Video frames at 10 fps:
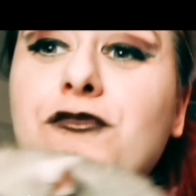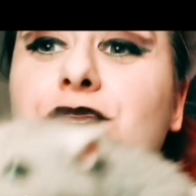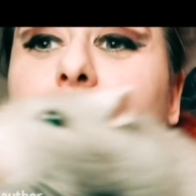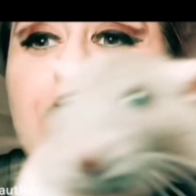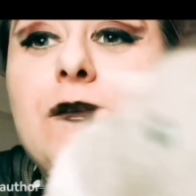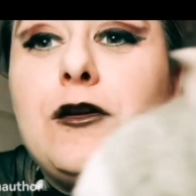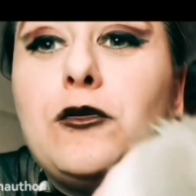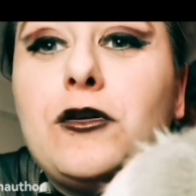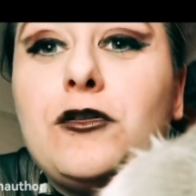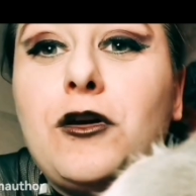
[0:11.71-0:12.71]
face,
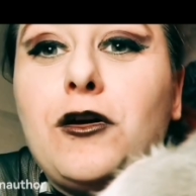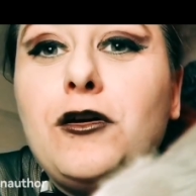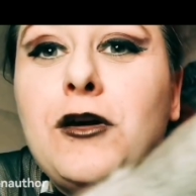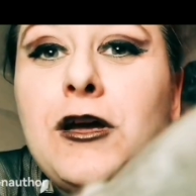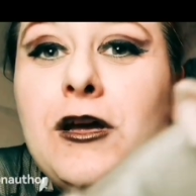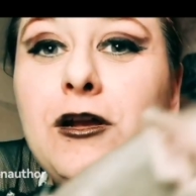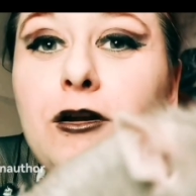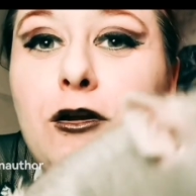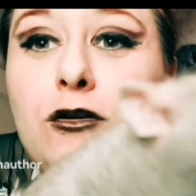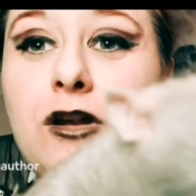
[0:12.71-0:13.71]
look at her.
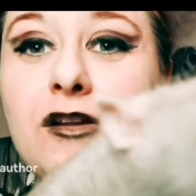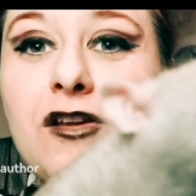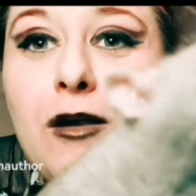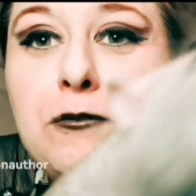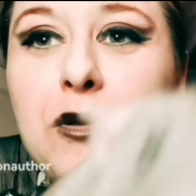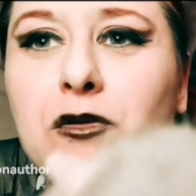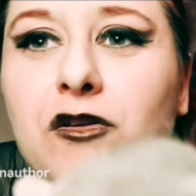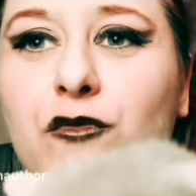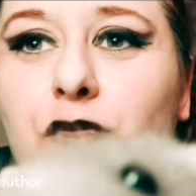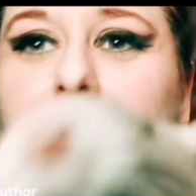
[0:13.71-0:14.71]
Look at her
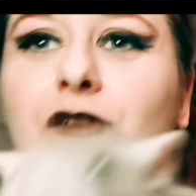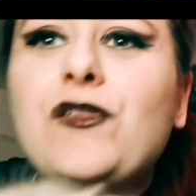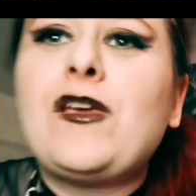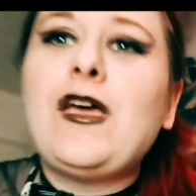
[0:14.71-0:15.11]
beautifulness.